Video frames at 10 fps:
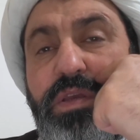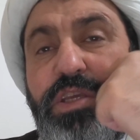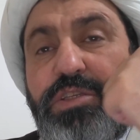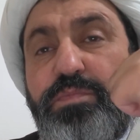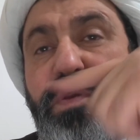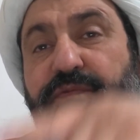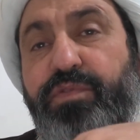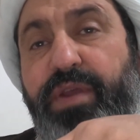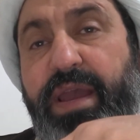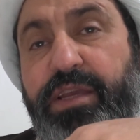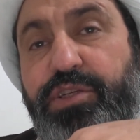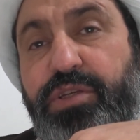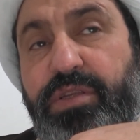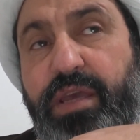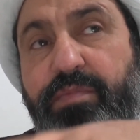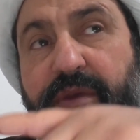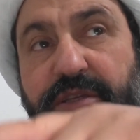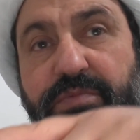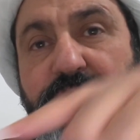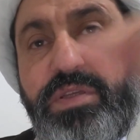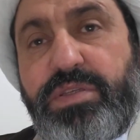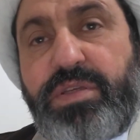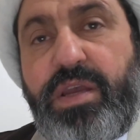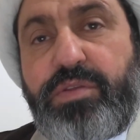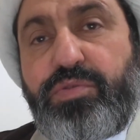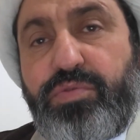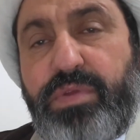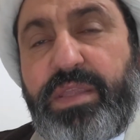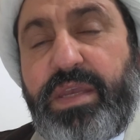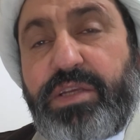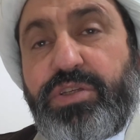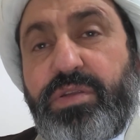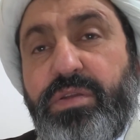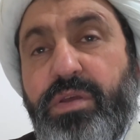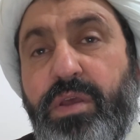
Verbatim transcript: is before action and makes me decide to do that action.